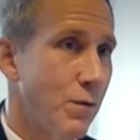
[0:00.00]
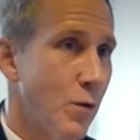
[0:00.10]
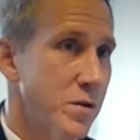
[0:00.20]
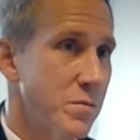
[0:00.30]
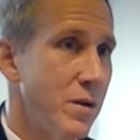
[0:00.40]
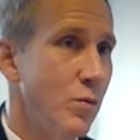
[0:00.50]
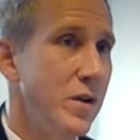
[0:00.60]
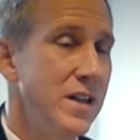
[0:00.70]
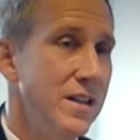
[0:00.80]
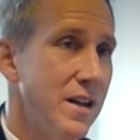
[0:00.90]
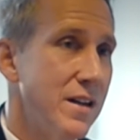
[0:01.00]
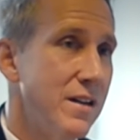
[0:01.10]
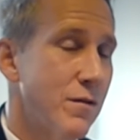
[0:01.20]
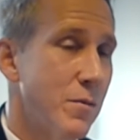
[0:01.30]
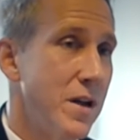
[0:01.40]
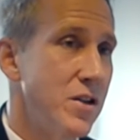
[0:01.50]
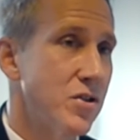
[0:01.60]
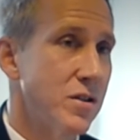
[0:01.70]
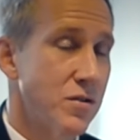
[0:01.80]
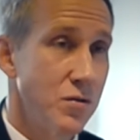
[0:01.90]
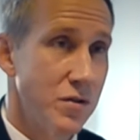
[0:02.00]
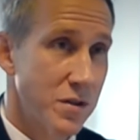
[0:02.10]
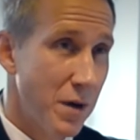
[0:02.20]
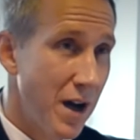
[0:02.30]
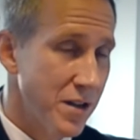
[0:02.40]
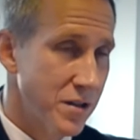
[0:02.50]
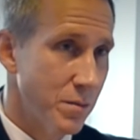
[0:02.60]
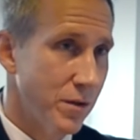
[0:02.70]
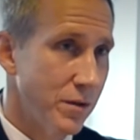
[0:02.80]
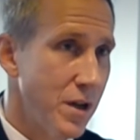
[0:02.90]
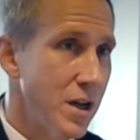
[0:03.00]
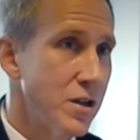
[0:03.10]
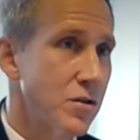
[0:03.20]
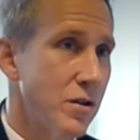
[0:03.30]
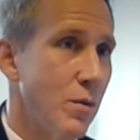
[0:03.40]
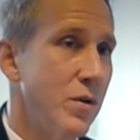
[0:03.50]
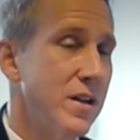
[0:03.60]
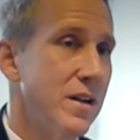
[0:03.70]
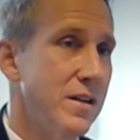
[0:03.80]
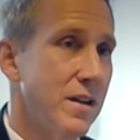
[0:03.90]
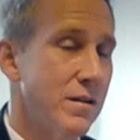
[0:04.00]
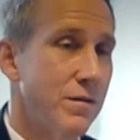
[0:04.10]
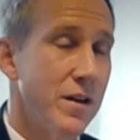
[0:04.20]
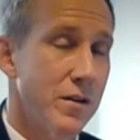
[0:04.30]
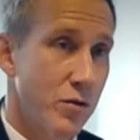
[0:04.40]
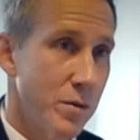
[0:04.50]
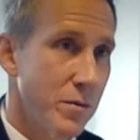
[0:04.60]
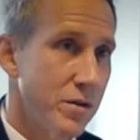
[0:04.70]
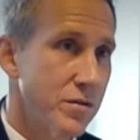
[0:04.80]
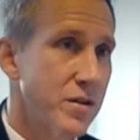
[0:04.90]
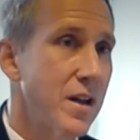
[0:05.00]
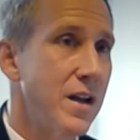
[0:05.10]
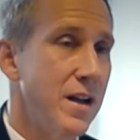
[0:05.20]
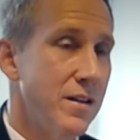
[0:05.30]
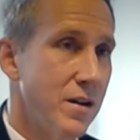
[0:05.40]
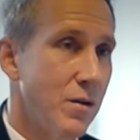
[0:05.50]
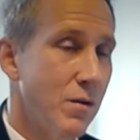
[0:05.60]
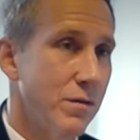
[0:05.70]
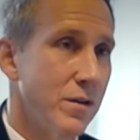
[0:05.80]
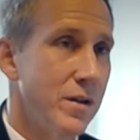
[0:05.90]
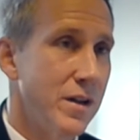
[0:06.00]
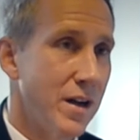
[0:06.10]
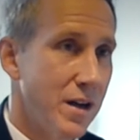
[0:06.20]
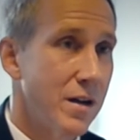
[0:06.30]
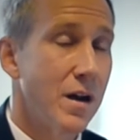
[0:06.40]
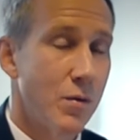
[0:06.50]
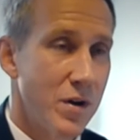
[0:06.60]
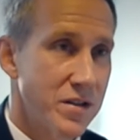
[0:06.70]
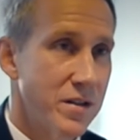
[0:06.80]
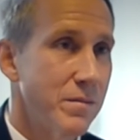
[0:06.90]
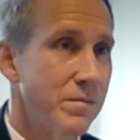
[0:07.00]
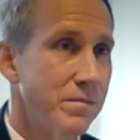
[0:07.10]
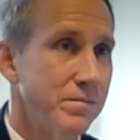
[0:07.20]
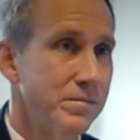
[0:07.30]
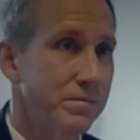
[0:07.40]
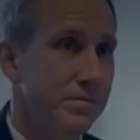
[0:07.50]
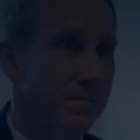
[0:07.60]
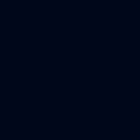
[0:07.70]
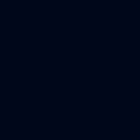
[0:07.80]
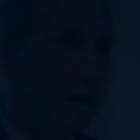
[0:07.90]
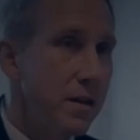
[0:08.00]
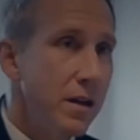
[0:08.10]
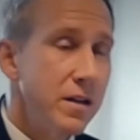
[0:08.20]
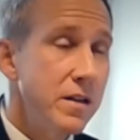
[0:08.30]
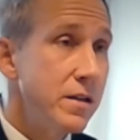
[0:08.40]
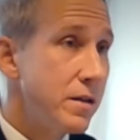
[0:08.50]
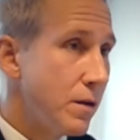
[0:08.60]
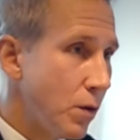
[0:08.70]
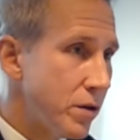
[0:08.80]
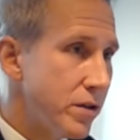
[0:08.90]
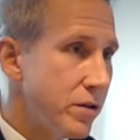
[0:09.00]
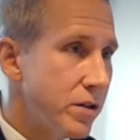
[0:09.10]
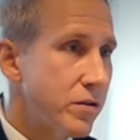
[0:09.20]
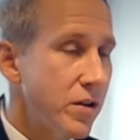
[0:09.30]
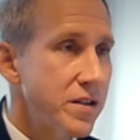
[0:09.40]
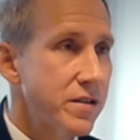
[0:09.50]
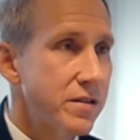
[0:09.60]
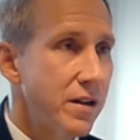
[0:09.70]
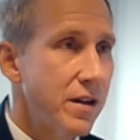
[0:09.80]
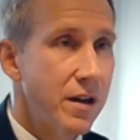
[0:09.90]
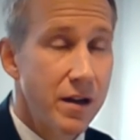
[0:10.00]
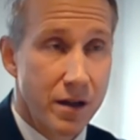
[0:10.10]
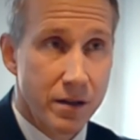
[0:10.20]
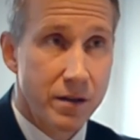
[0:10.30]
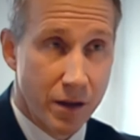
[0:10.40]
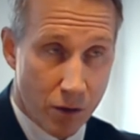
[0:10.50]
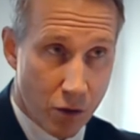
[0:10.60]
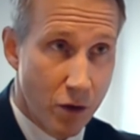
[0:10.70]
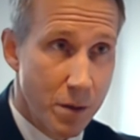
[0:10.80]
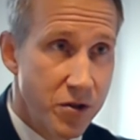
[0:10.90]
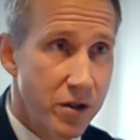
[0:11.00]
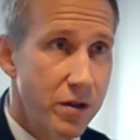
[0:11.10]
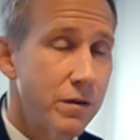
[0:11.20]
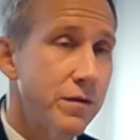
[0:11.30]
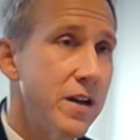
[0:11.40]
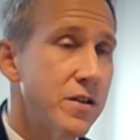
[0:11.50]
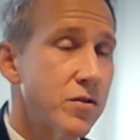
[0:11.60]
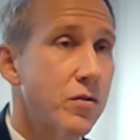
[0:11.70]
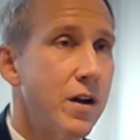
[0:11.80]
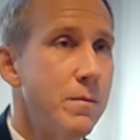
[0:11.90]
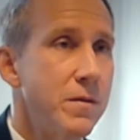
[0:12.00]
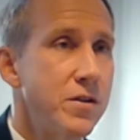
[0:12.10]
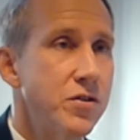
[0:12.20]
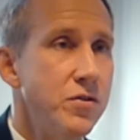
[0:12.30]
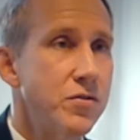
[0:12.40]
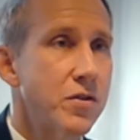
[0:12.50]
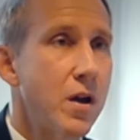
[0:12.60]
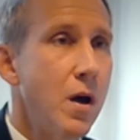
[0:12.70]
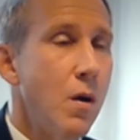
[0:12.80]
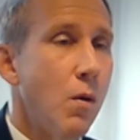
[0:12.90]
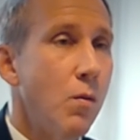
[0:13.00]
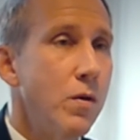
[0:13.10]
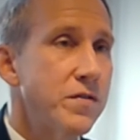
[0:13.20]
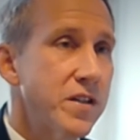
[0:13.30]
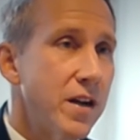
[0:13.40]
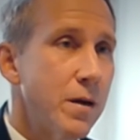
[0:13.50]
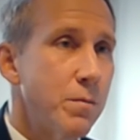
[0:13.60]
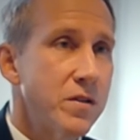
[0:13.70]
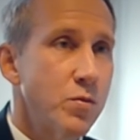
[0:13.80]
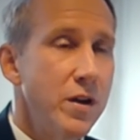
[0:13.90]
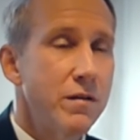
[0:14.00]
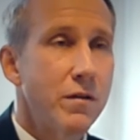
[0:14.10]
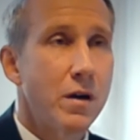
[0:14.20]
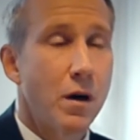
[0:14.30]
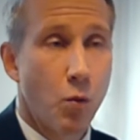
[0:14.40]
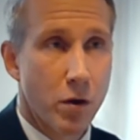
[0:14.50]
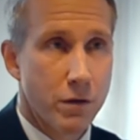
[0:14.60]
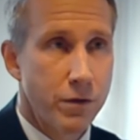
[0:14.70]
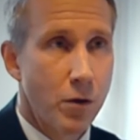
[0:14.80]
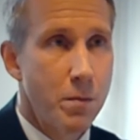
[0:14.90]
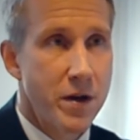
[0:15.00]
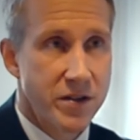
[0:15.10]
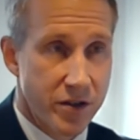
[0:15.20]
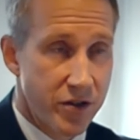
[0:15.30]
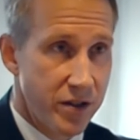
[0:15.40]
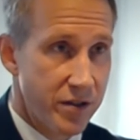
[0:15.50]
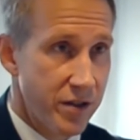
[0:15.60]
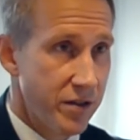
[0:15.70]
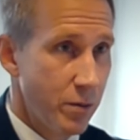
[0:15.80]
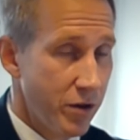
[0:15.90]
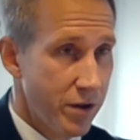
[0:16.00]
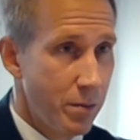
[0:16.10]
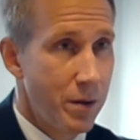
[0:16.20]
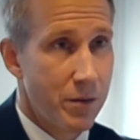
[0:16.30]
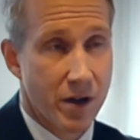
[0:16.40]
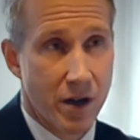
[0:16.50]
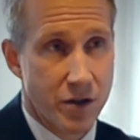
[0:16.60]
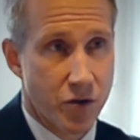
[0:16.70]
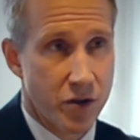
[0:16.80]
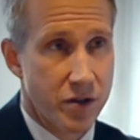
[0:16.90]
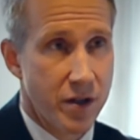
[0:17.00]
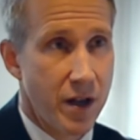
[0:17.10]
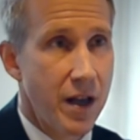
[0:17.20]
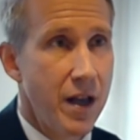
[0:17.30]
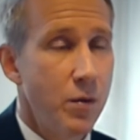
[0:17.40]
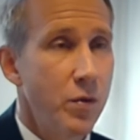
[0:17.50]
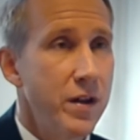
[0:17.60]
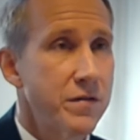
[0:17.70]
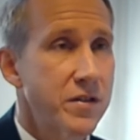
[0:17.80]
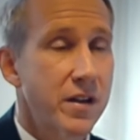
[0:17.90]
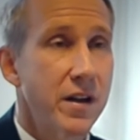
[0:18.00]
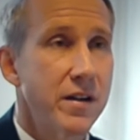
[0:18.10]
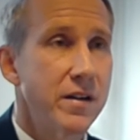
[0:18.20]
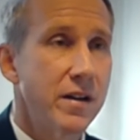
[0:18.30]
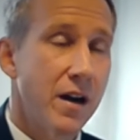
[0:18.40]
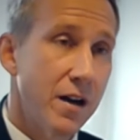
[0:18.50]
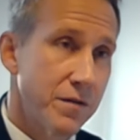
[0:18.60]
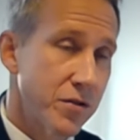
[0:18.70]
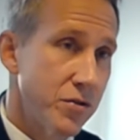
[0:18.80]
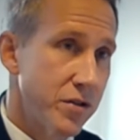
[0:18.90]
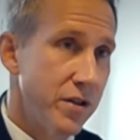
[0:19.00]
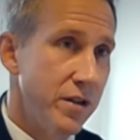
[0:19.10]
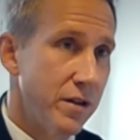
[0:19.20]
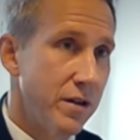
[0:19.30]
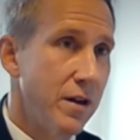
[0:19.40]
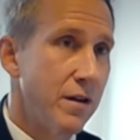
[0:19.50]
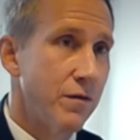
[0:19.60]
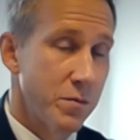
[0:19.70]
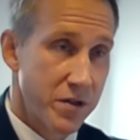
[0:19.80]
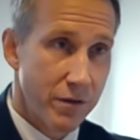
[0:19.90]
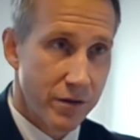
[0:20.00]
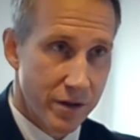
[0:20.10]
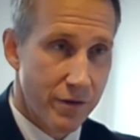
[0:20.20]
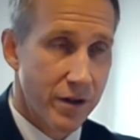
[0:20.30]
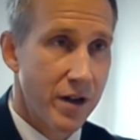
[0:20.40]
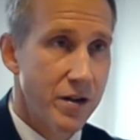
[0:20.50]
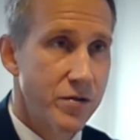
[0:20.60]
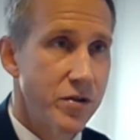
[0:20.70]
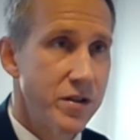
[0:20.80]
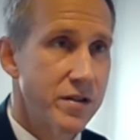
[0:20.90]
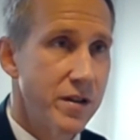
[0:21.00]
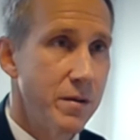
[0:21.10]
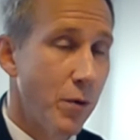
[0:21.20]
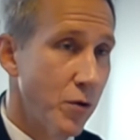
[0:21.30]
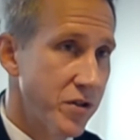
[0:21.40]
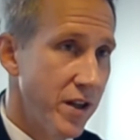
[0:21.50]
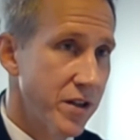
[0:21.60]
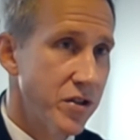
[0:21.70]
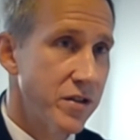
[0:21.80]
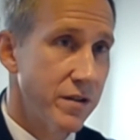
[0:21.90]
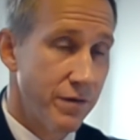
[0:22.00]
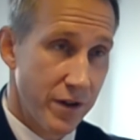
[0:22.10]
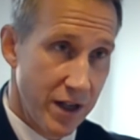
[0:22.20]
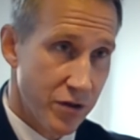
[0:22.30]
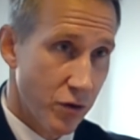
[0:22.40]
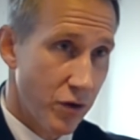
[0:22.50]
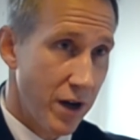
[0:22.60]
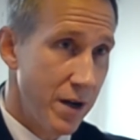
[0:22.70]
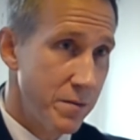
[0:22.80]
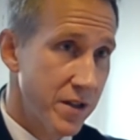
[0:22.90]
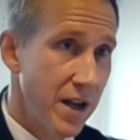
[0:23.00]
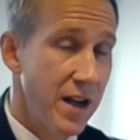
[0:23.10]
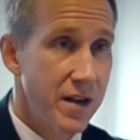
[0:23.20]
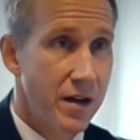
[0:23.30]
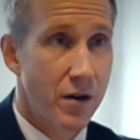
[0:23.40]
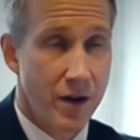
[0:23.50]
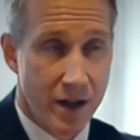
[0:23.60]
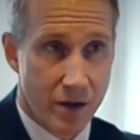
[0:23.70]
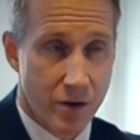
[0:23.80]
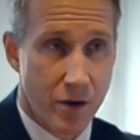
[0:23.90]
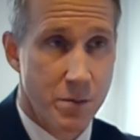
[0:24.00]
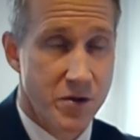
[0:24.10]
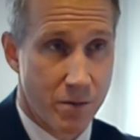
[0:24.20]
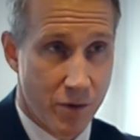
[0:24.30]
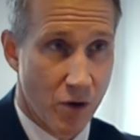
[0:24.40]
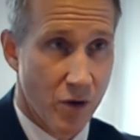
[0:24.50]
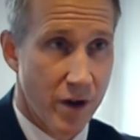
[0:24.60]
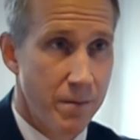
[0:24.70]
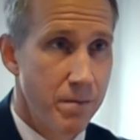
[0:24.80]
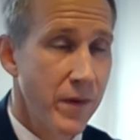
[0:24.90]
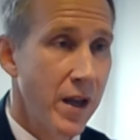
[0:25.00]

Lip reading: enforcement, we need that information as soon as possible so that we can identify the criminals and then hopefully arrest them. In order to address corruption or financial crime issues, what we've set up is we have a workflow messaging system with our member countries, and we have seconded officers here from several different countries in both sections of financial crimes and our anti-corruption program.